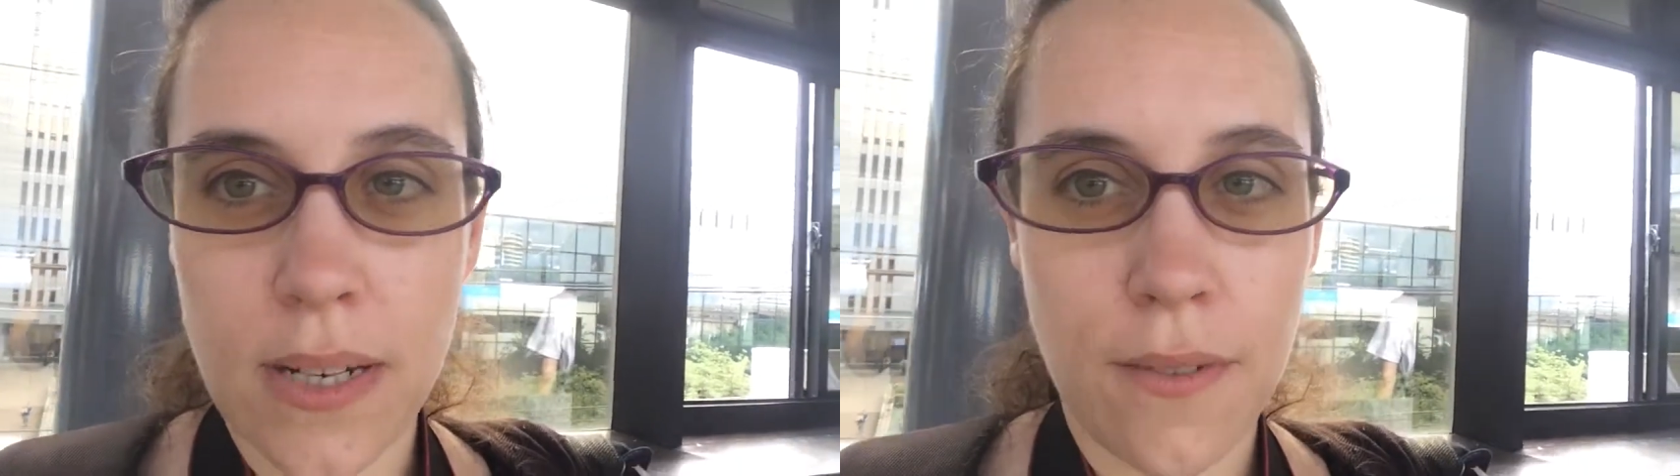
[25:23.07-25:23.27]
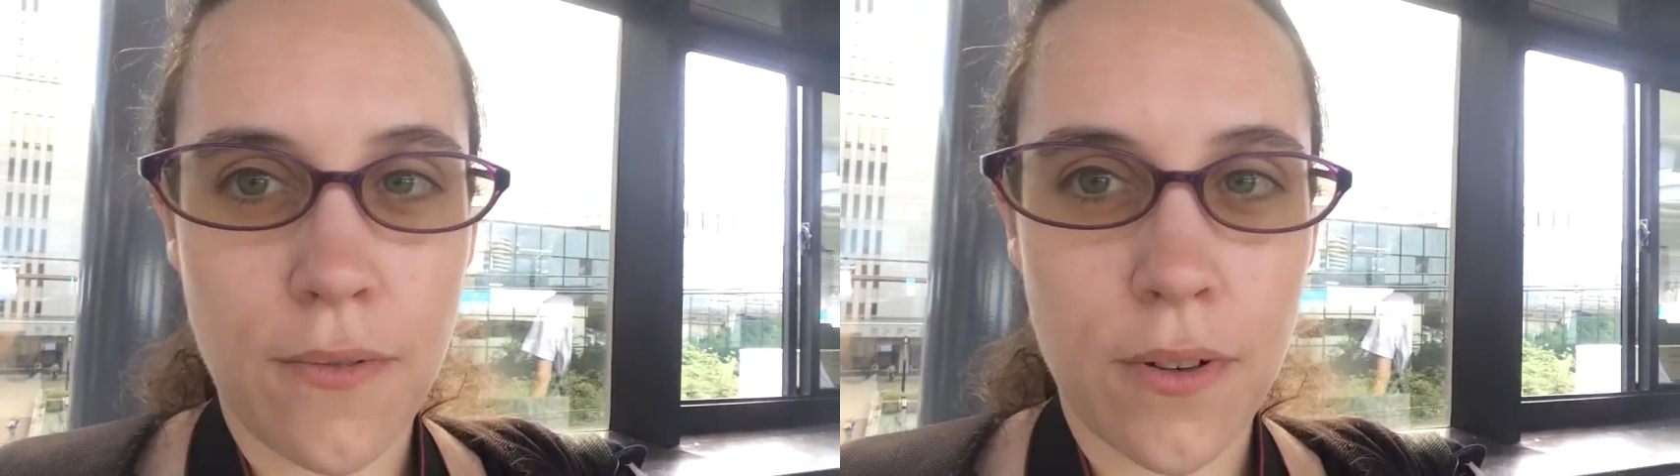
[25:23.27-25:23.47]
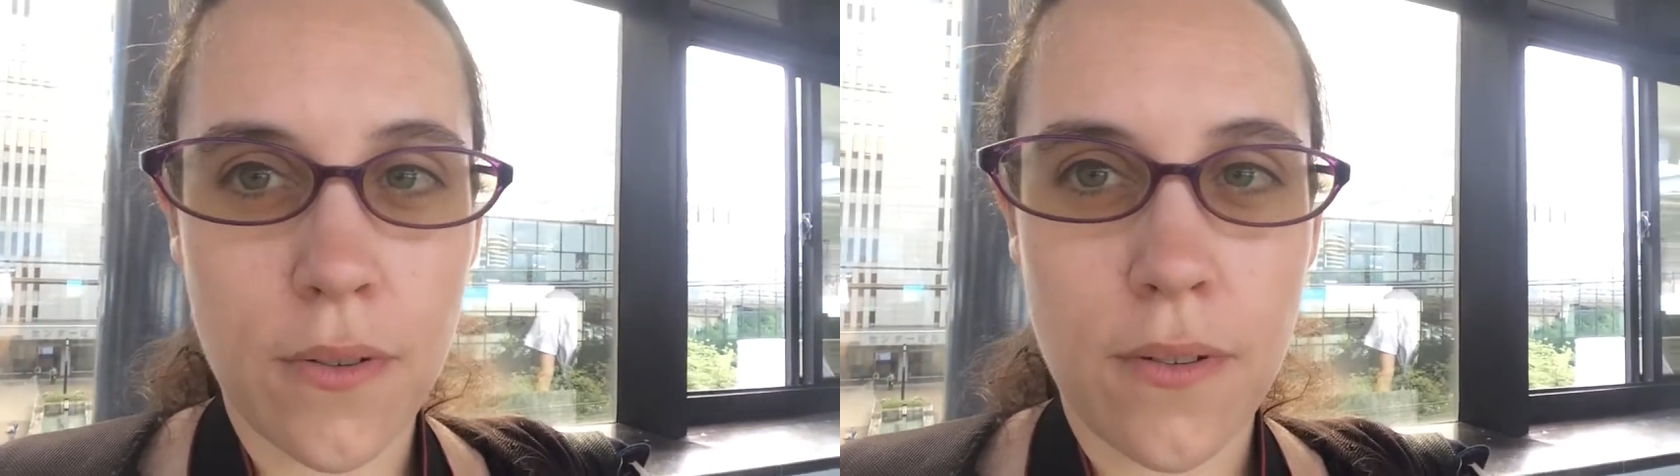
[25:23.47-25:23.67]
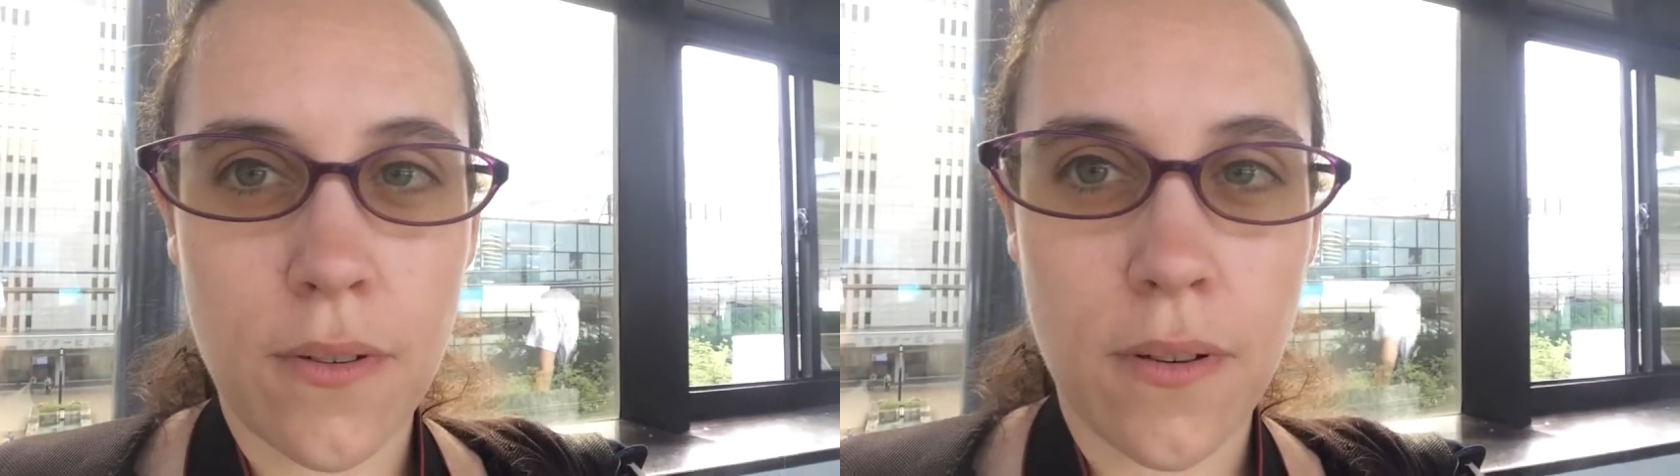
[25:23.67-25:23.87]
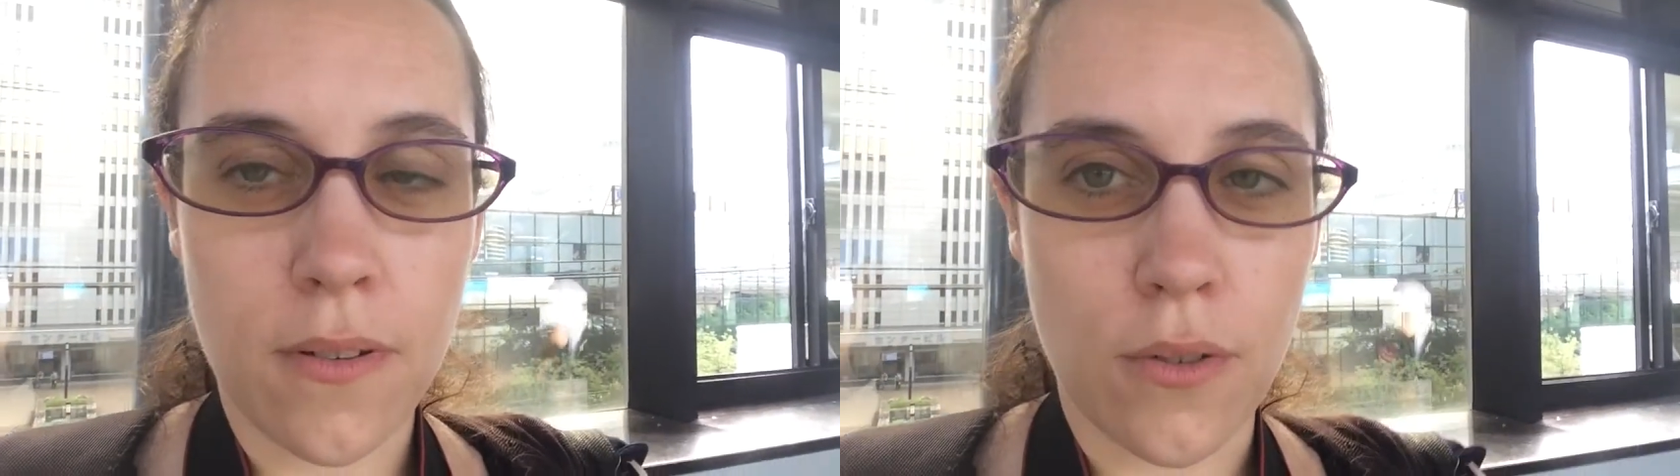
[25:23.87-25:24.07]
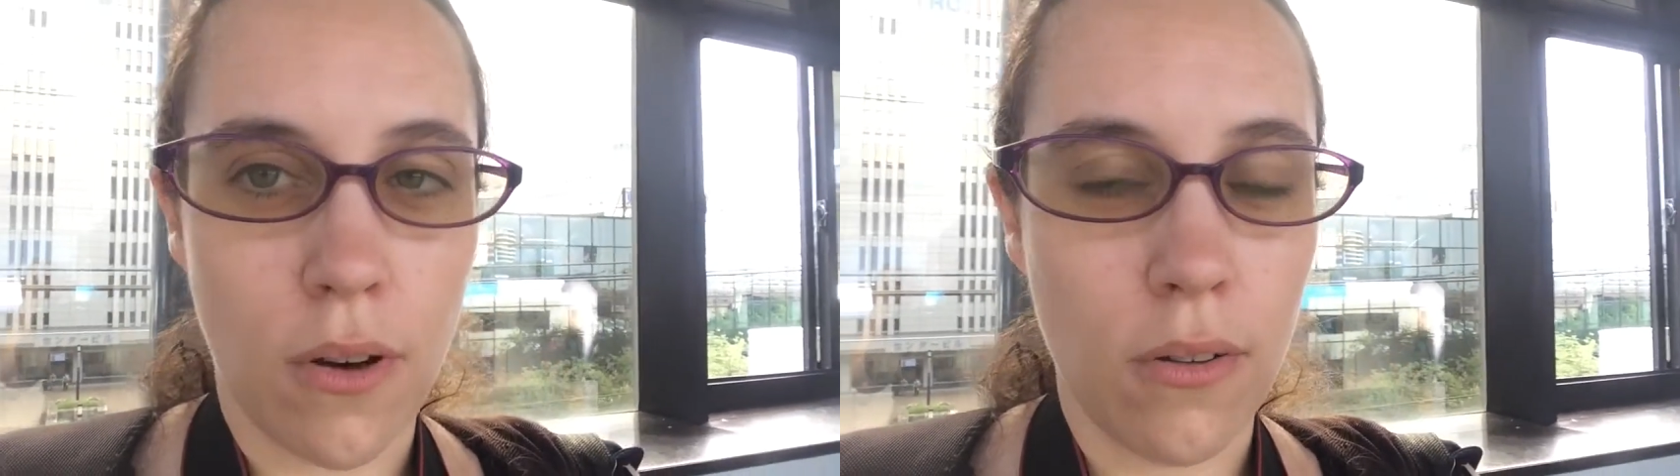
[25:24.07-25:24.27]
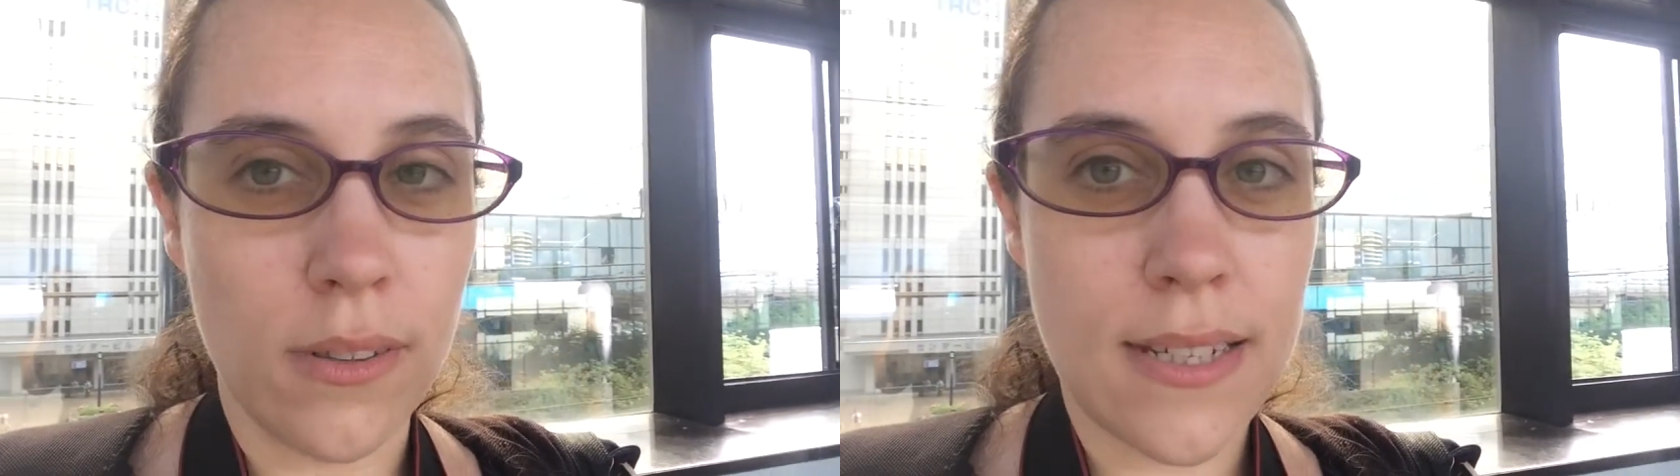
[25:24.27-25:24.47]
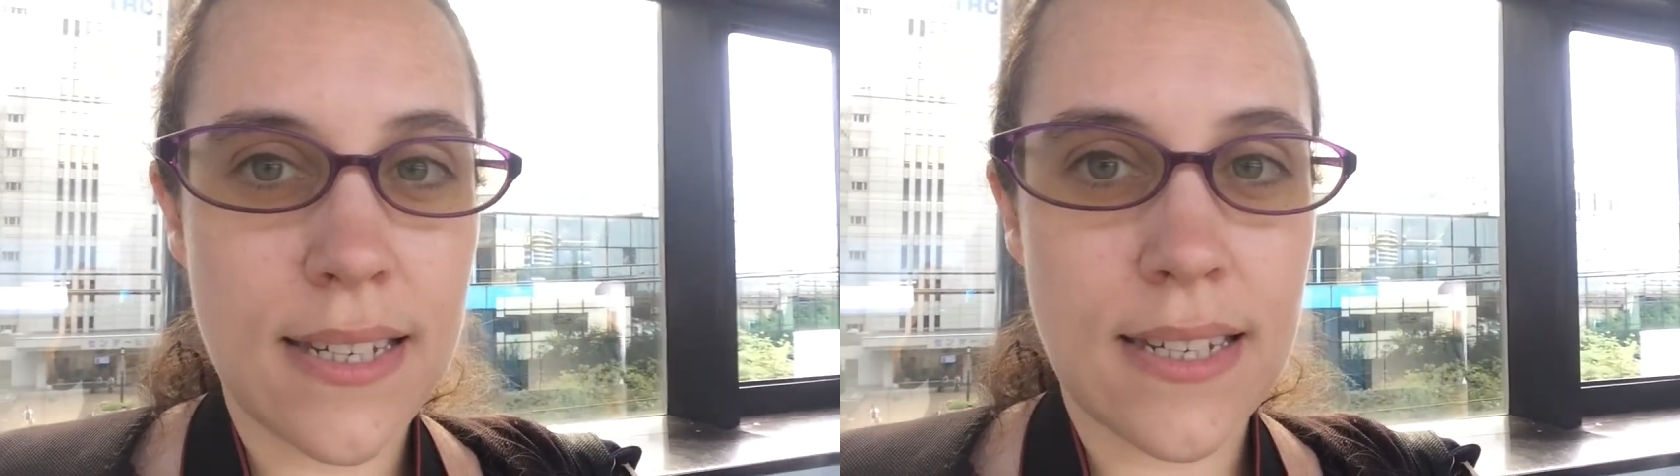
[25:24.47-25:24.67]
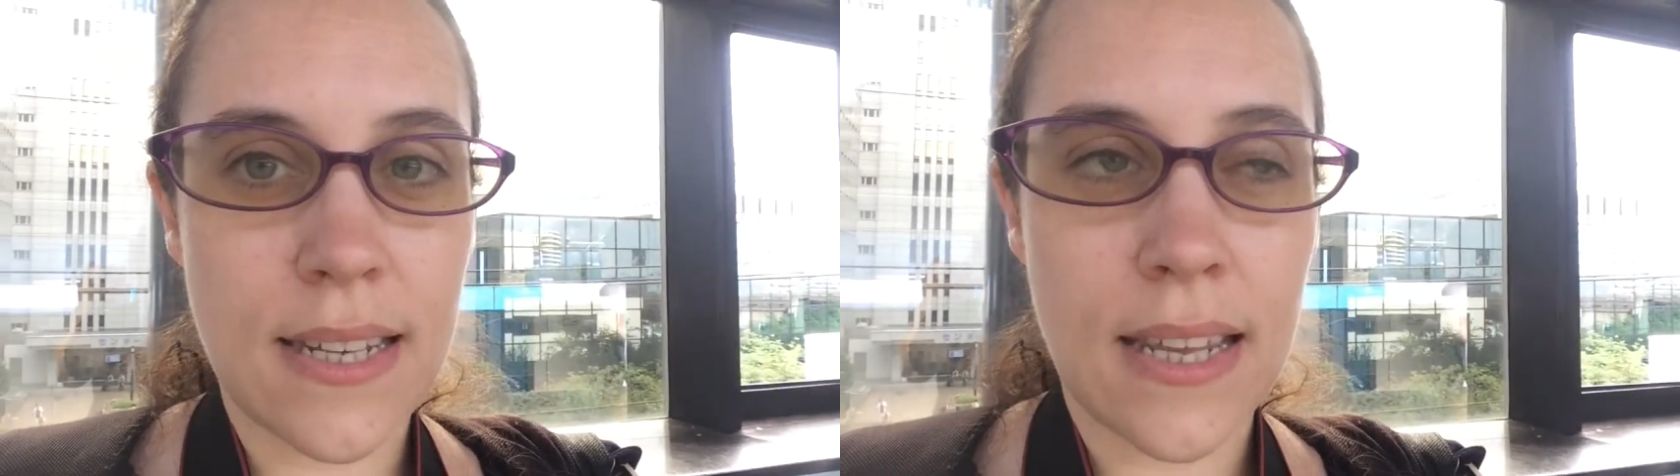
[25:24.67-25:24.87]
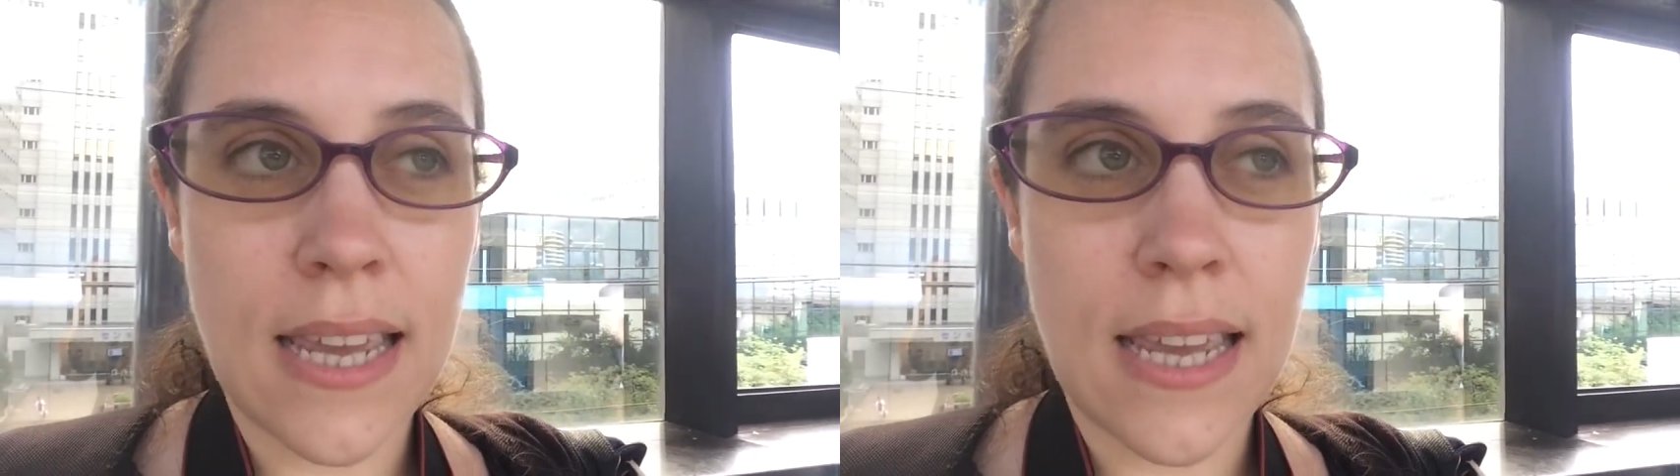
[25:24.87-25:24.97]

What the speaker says: different dolls,